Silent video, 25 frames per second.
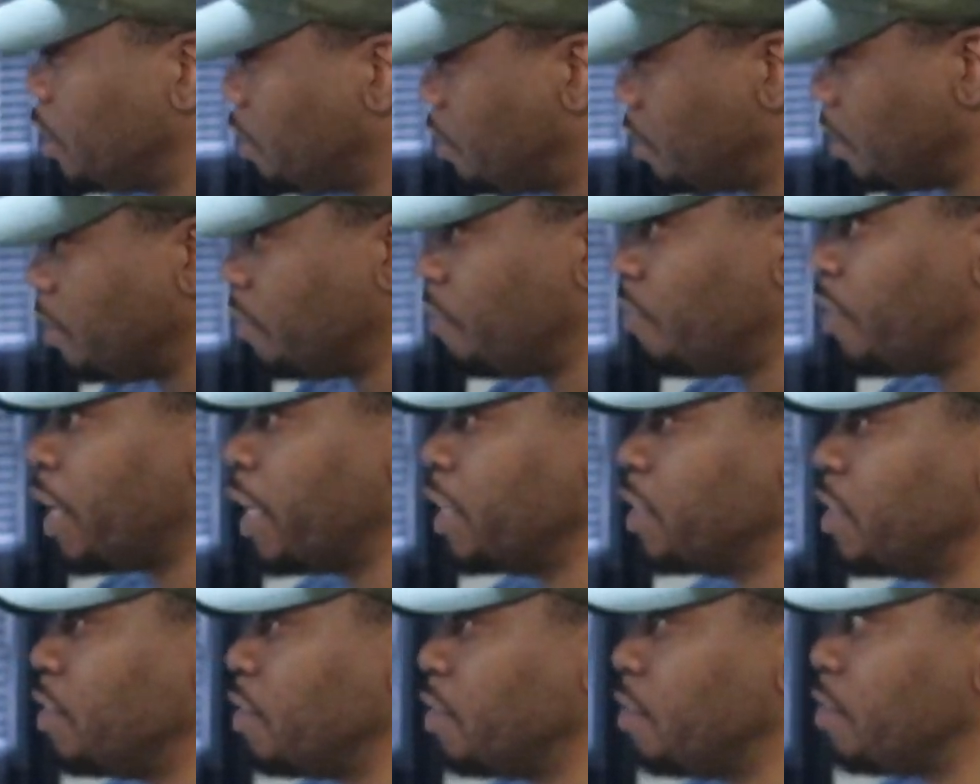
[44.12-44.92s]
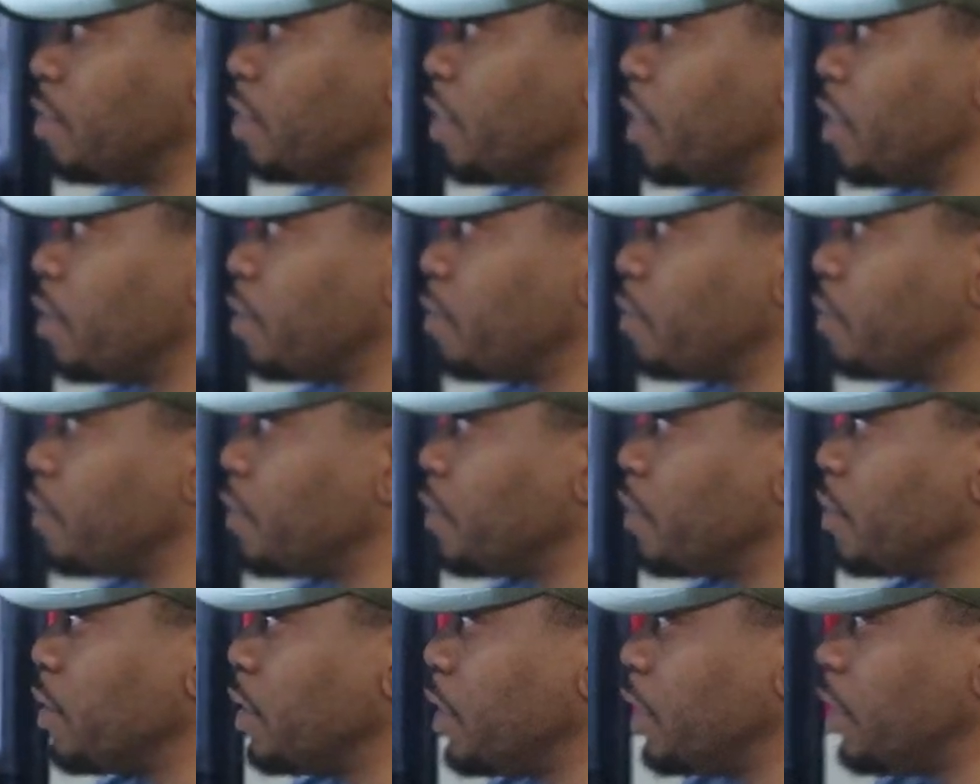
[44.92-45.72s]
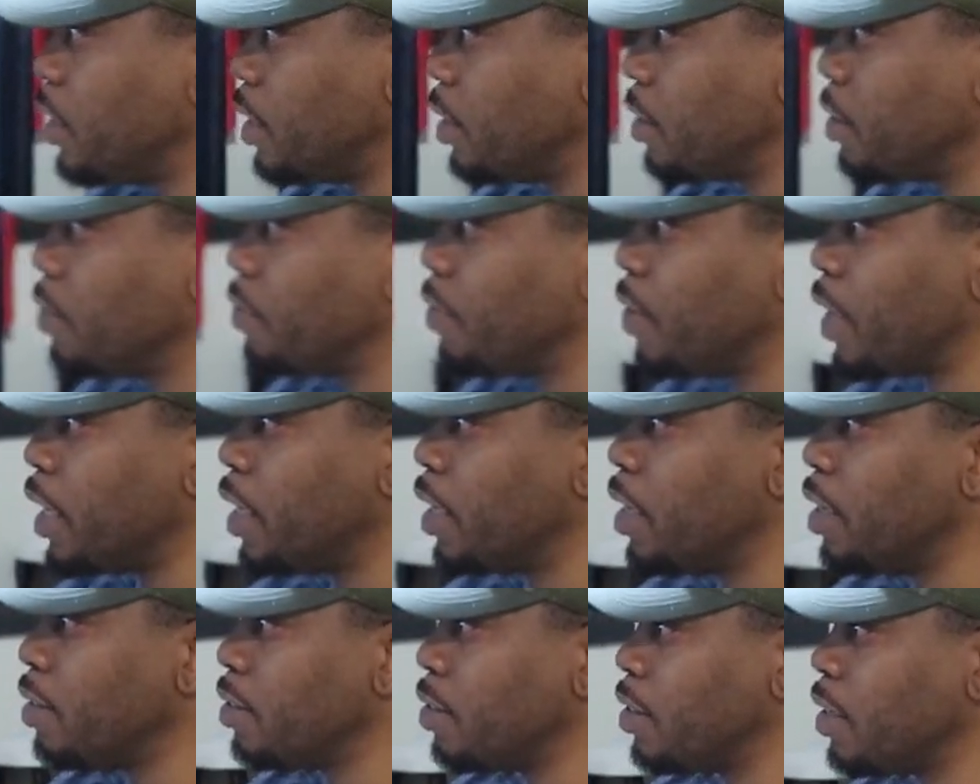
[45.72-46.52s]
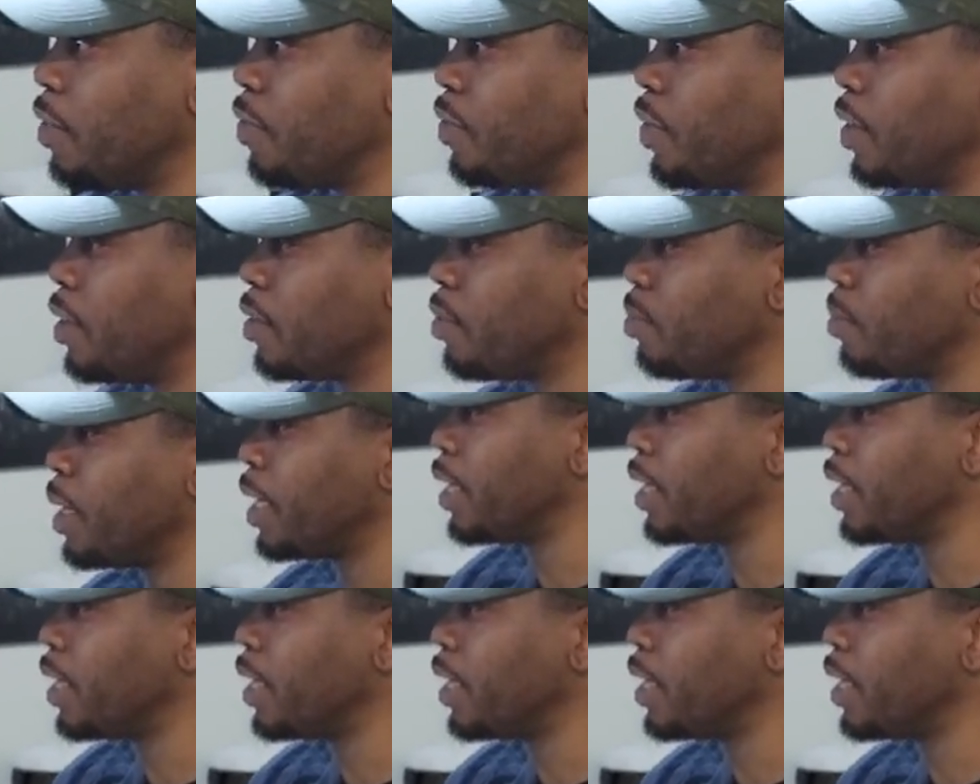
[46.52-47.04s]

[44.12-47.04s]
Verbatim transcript: you, you stuff that you didn't know? You just invited this stuff in this